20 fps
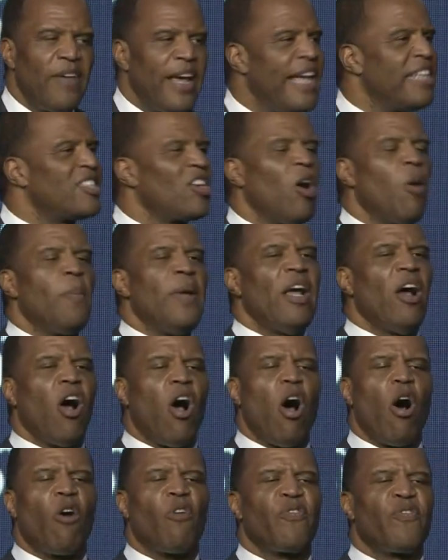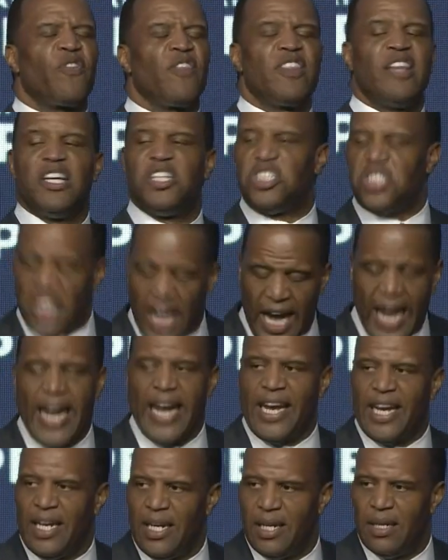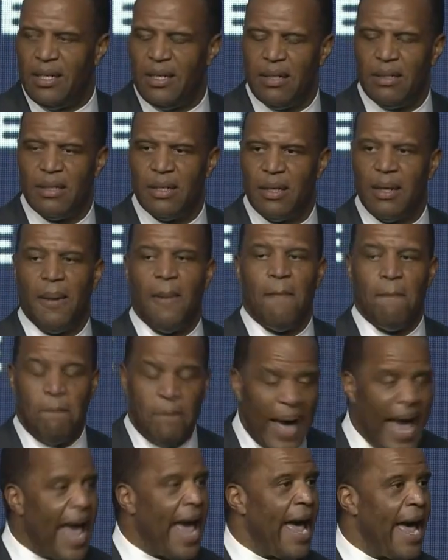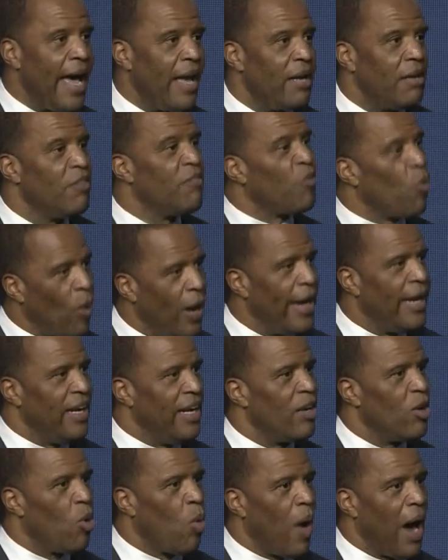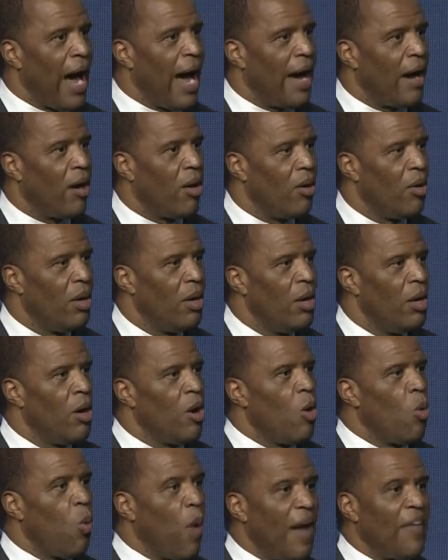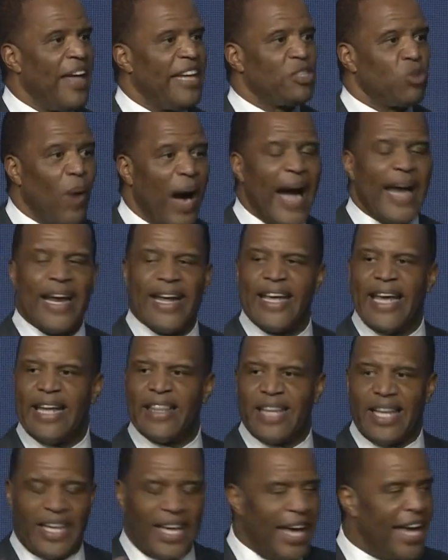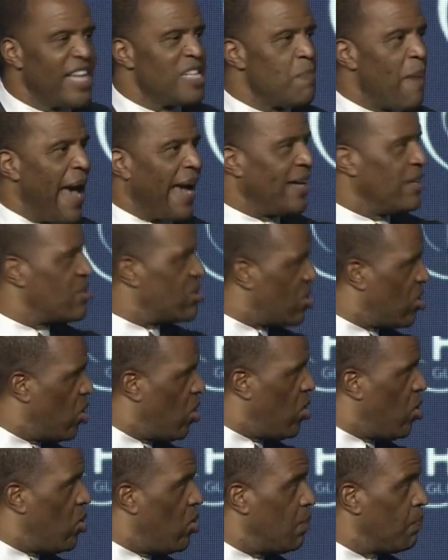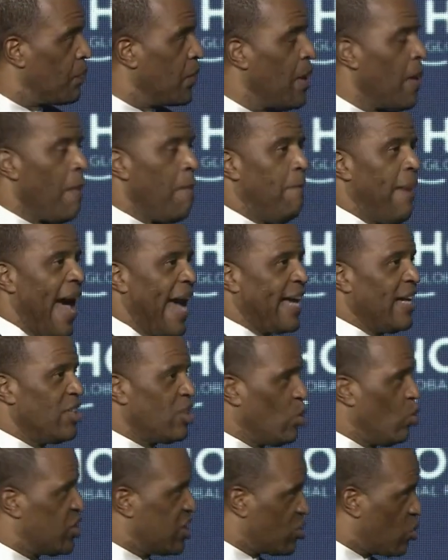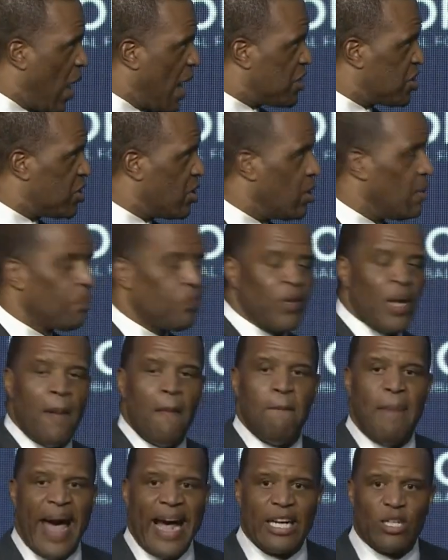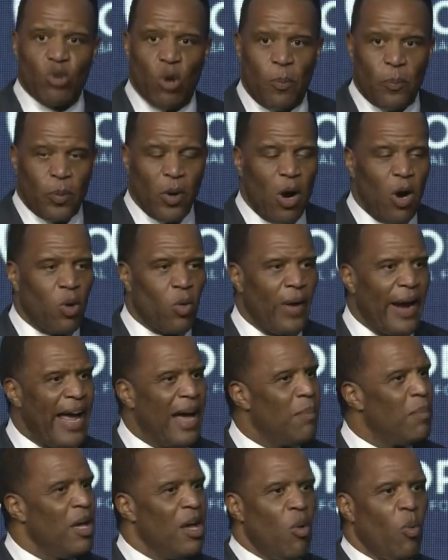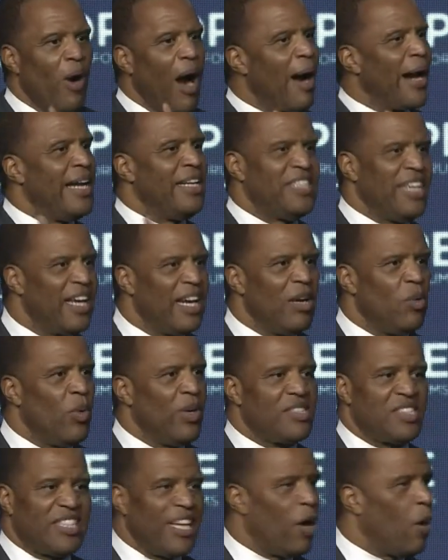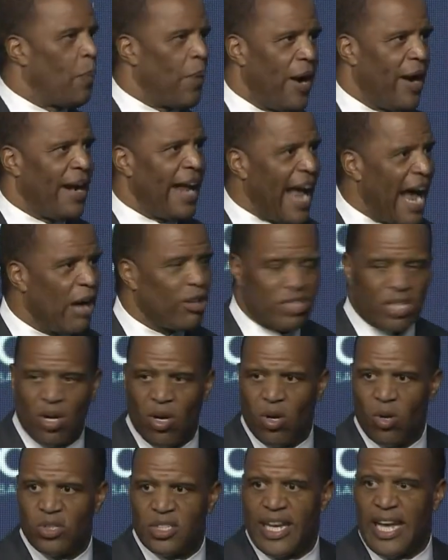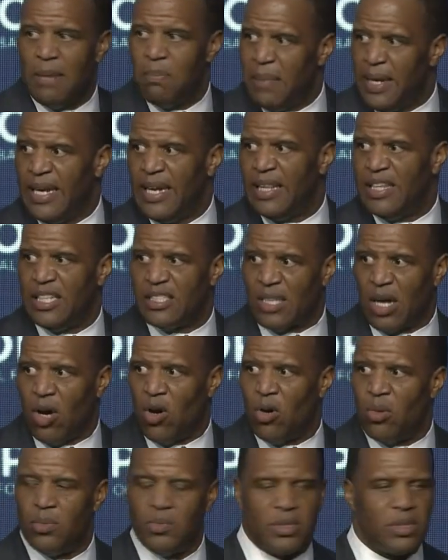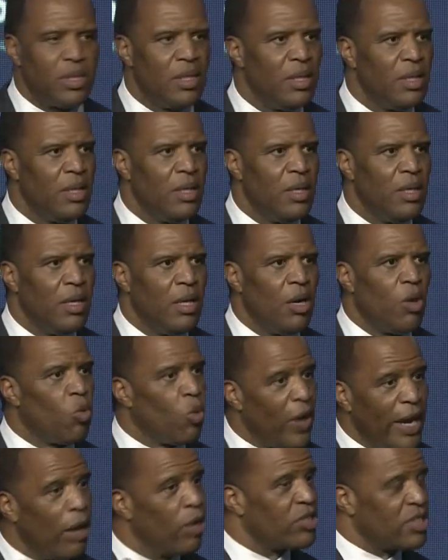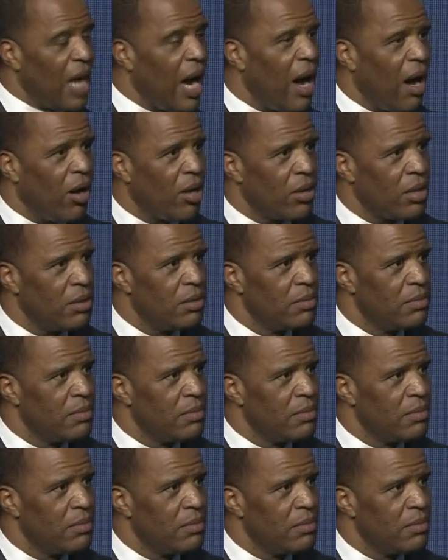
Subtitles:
it's going to be off the chain bad for a little while. While they try to get the kids back in school, back into a structure, back into a program. We're already dealing with single-parent households in many of these homes. Real talk.